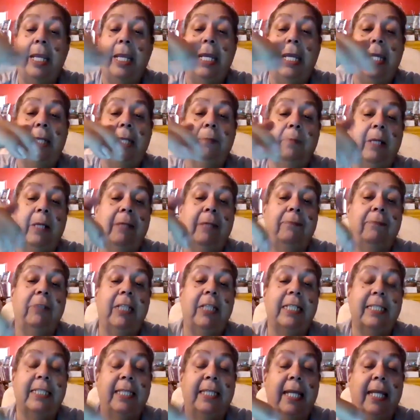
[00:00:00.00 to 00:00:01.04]
and wherever
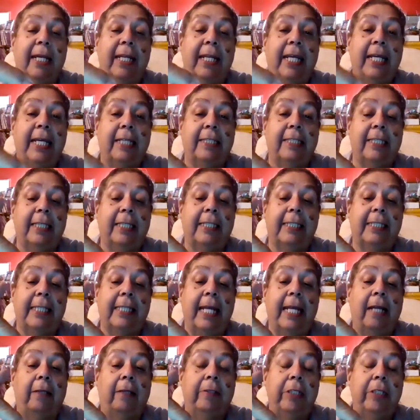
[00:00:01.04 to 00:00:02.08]
the sun hits, it's
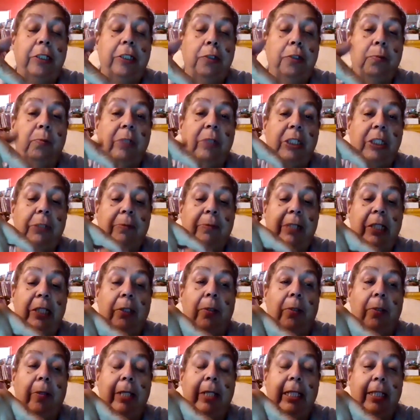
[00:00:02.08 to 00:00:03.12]
telling you which way you're
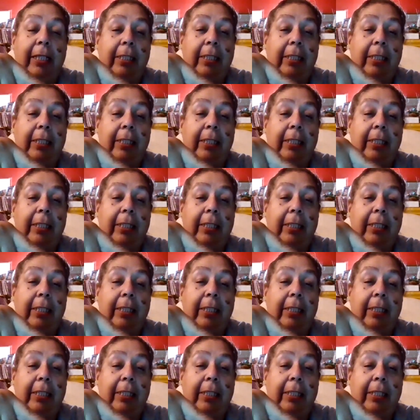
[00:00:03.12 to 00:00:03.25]
going,